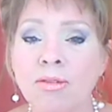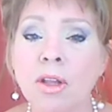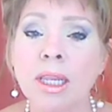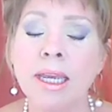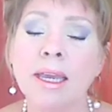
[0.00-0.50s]

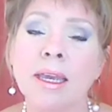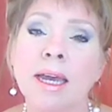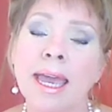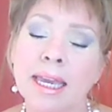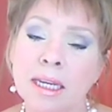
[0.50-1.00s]

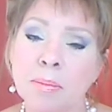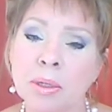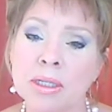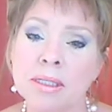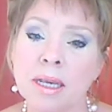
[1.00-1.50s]
Fully
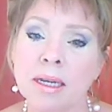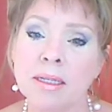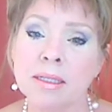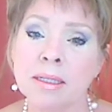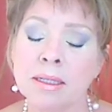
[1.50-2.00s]

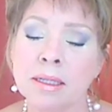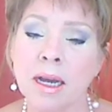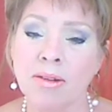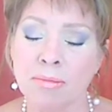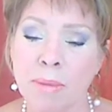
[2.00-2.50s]
80%
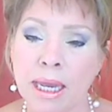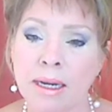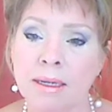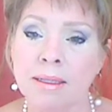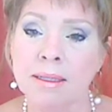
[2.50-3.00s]
of
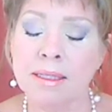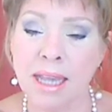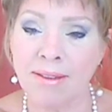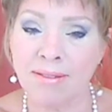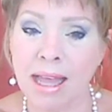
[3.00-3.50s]
men
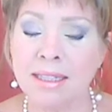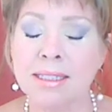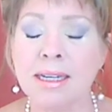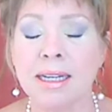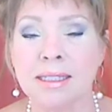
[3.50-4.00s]
say
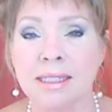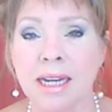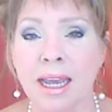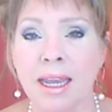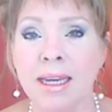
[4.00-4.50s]
Valentine's
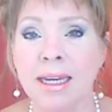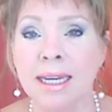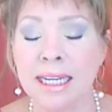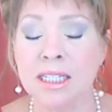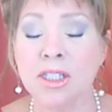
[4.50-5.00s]
Day
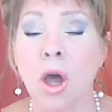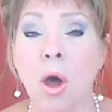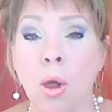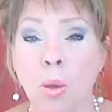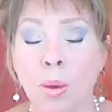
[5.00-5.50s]
is
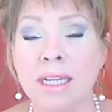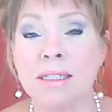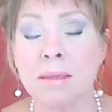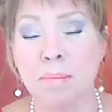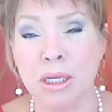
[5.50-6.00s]

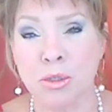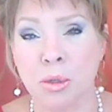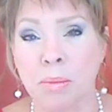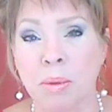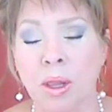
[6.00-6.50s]
always
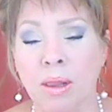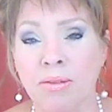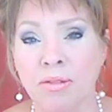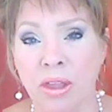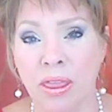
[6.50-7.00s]
miserable
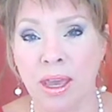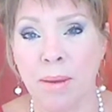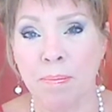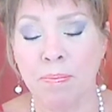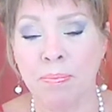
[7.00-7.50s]
for
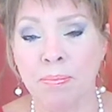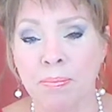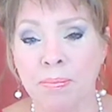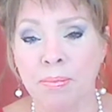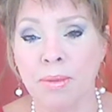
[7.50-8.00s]
them.
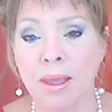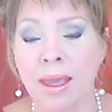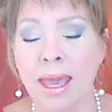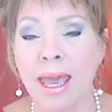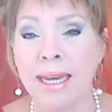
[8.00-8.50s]

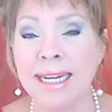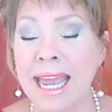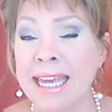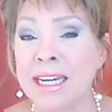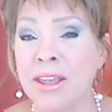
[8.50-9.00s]
And
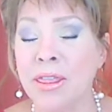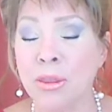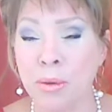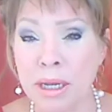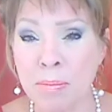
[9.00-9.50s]

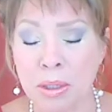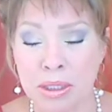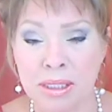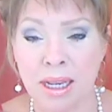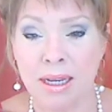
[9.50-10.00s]

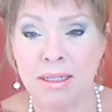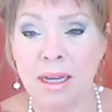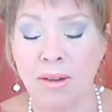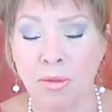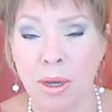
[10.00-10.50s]
83%
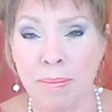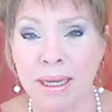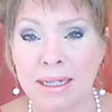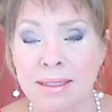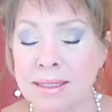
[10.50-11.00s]
of
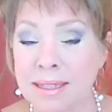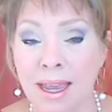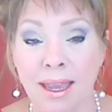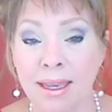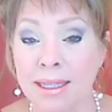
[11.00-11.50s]
women
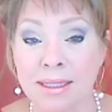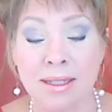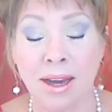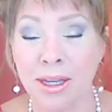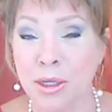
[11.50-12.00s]
say
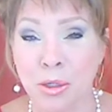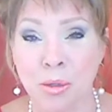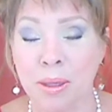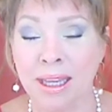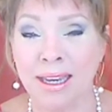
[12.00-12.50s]
it's not
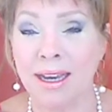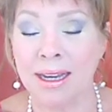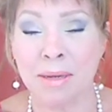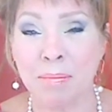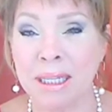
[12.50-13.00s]
usually
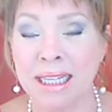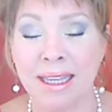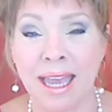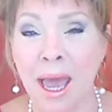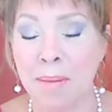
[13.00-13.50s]
a
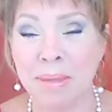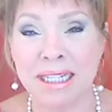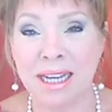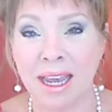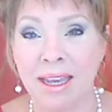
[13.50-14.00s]
completely
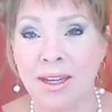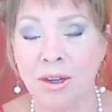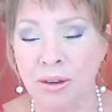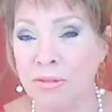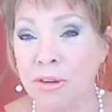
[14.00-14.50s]
happy day
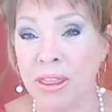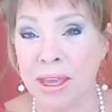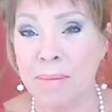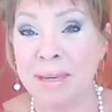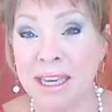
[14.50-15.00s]
for
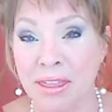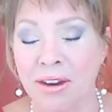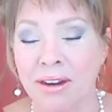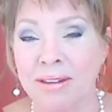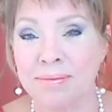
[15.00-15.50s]
them
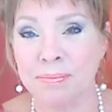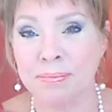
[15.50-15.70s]
either.